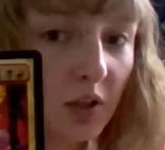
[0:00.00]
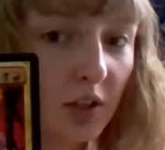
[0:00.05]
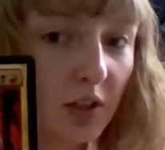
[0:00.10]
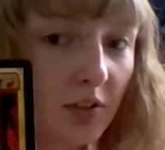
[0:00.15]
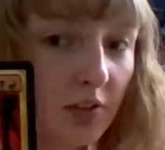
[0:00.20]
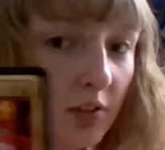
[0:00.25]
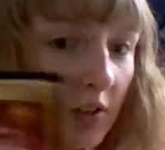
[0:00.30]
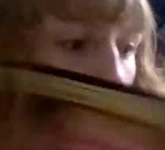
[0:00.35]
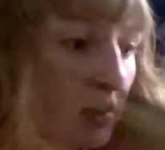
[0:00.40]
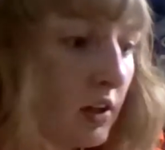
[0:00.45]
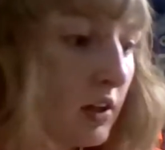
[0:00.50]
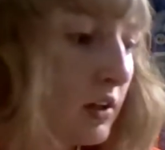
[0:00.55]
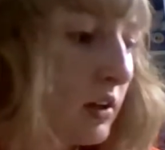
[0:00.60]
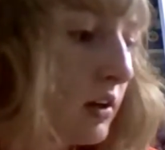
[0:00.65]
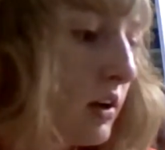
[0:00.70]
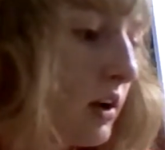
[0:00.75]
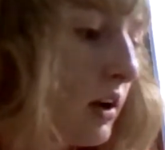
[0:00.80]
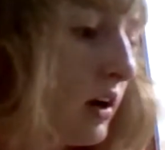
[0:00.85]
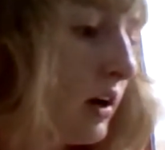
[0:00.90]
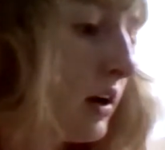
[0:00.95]
of different
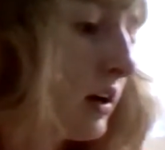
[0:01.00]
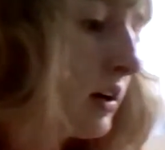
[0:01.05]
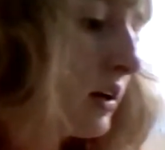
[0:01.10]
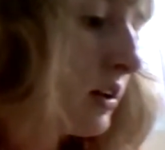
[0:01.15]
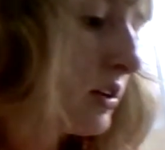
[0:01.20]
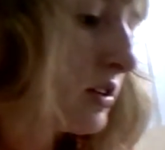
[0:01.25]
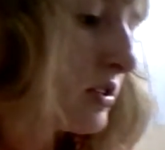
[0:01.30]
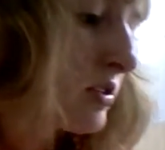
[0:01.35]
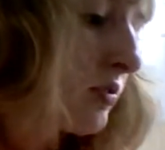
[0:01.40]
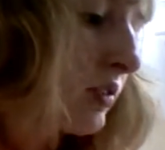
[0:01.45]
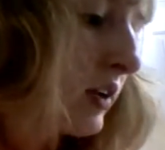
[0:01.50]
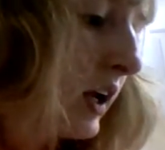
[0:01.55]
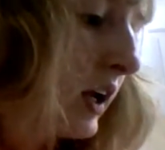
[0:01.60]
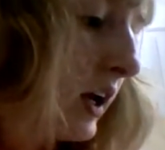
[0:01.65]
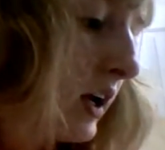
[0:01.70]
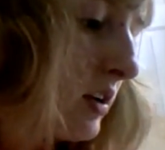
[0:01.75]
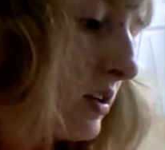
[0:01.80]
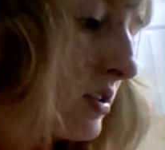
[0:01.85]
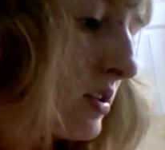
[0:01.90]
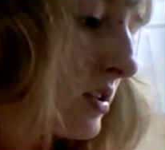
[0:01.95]
colors of
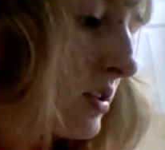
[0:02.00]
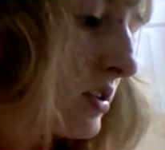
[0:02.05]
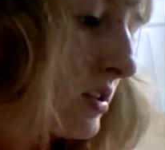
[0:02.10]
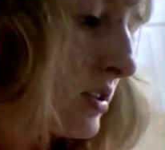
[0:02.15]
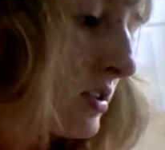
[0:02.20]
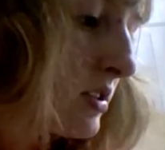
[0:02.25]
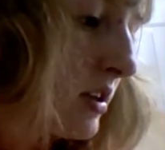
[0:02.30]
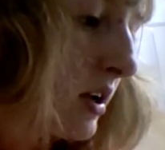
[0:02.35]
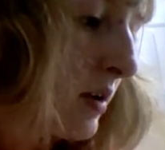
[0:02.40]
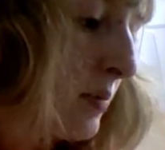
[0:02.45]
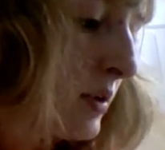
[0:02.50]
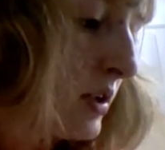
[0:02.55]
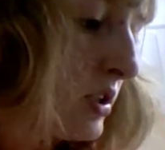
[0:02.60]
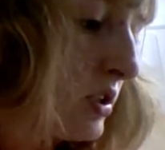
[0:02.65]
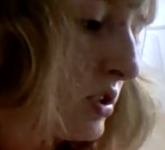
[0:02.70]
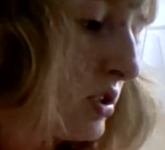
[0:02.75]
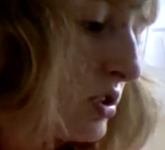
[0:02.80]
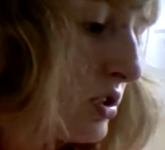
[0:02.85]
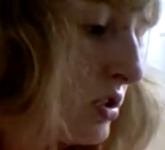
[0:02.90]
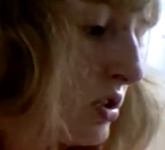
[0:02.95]
land to summon,
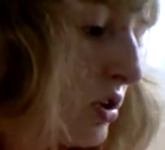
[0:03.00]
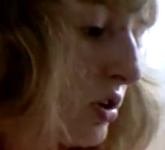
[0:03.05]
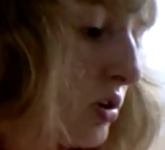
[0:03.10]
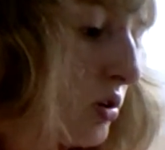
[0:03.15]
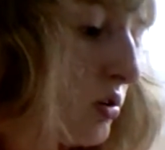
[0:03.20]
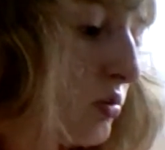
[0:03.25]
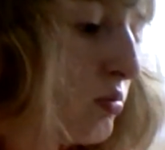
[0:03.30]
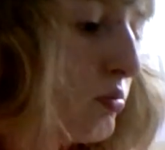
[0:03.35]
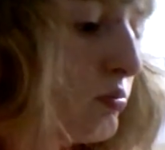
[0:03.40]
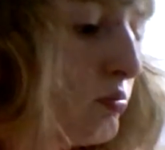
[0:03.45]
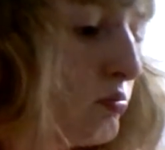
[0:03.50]
so